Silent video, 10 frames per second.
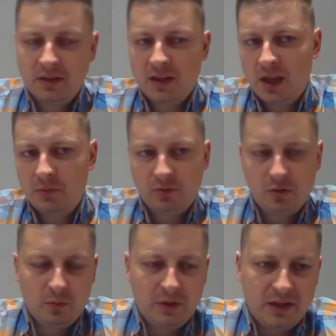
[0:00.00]
games, or
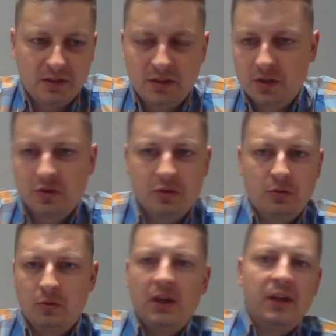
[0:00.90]
when I teach
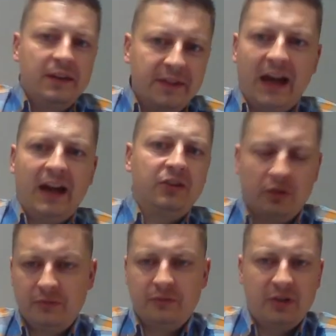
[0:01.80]
you
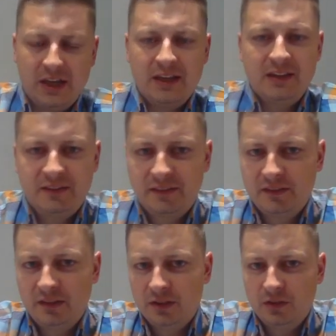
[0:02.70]
neither for any
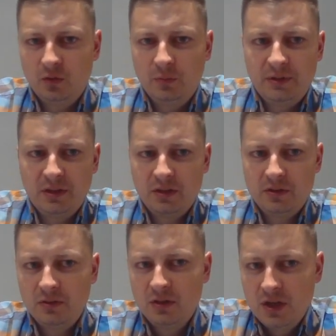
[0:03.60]
Sicilian opening,
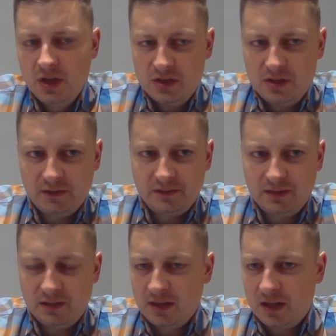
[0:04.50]
you just
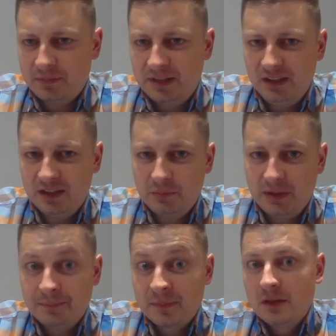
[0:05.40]
kept telling
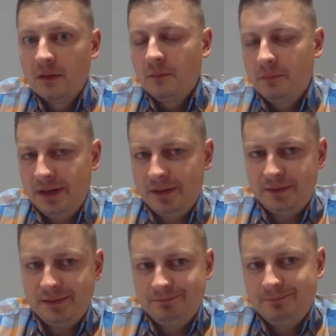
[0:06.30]
me, Maya,
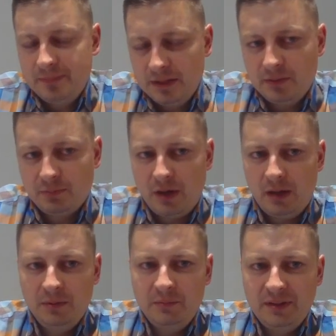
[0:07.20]
the
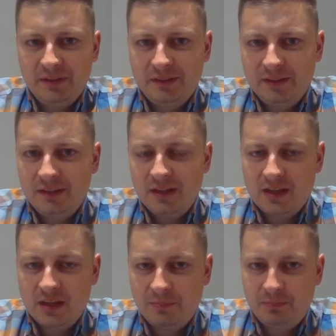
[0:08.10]
problem is they
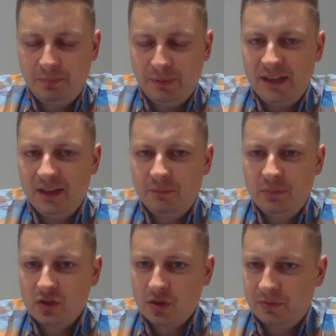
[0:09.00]
keep playing
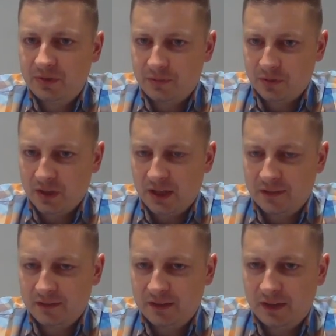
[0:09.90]
bishop c4
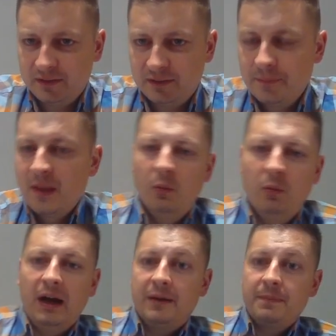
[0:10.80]
against us. Why?